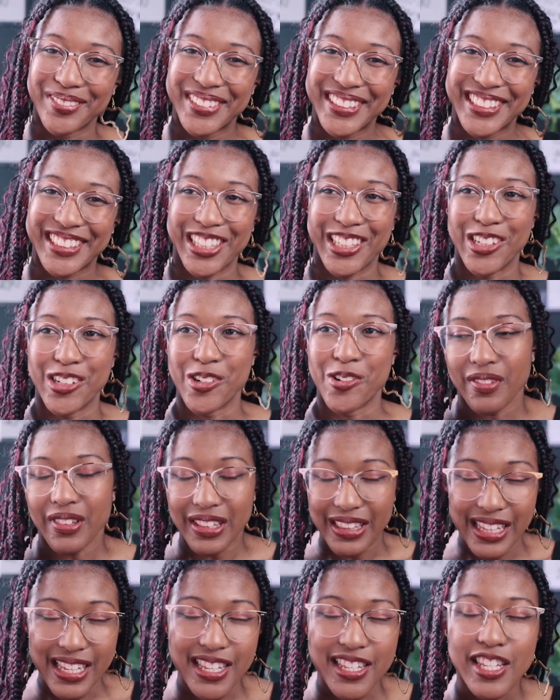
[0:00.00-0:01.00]
So
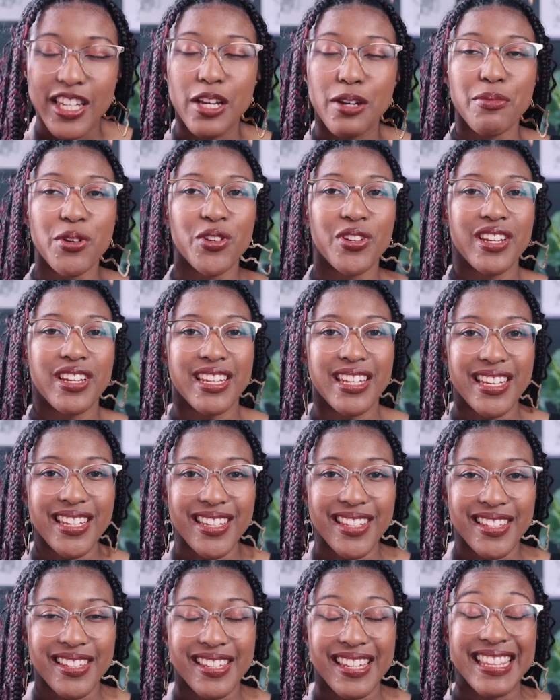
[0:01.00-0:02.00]
these communities,